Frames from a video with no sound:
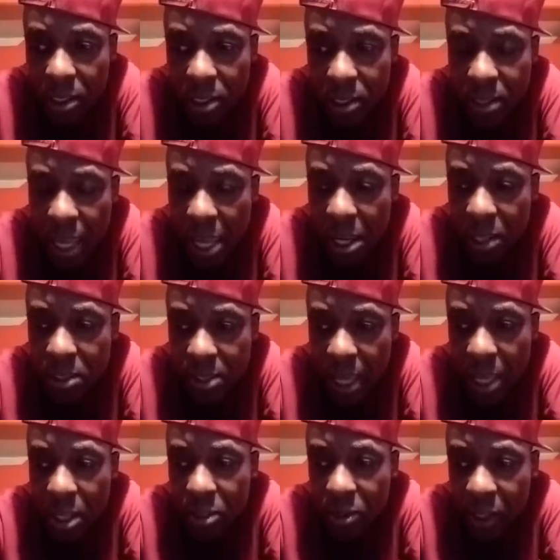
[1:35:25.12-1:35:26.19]
as a sign yes,
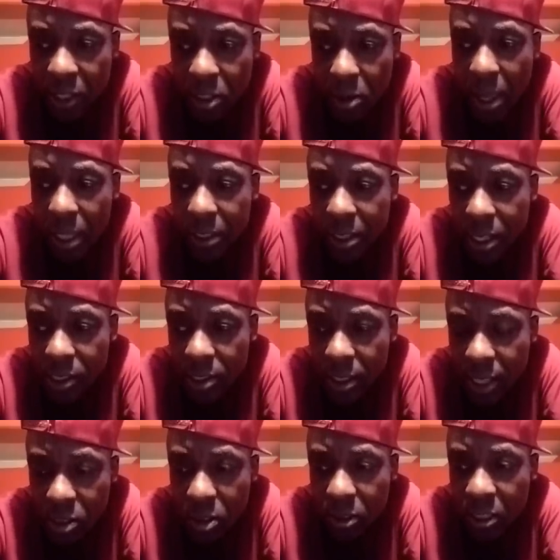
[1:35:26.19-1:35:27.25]
sign yes, get a royalty, yes,
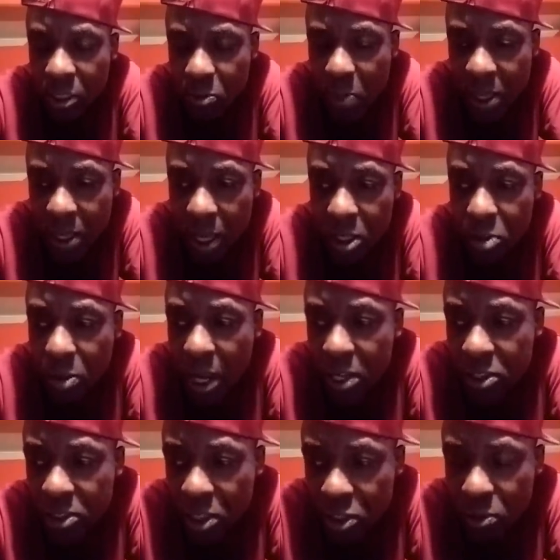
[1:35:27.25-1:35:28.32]
yes, this mechanic
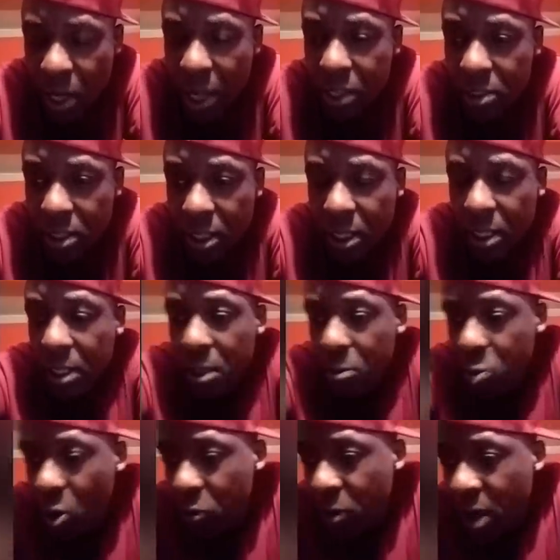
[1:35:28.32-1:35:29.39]
rights, this right,
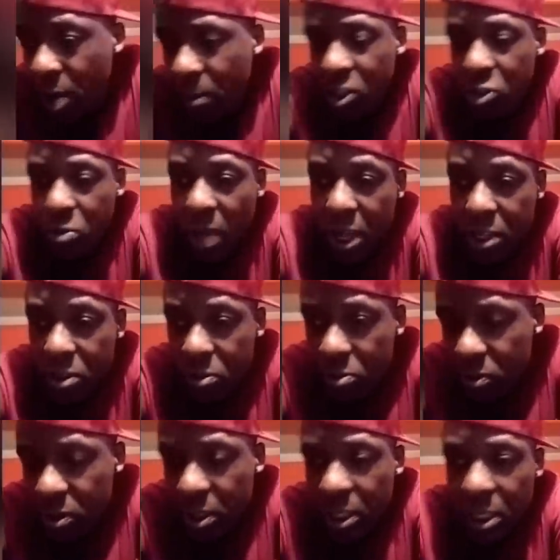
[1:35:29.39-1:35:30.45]
performance rights,
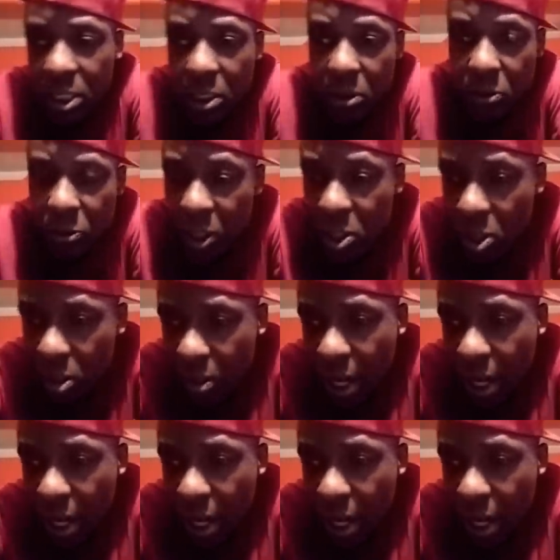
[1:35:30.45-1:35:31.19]
video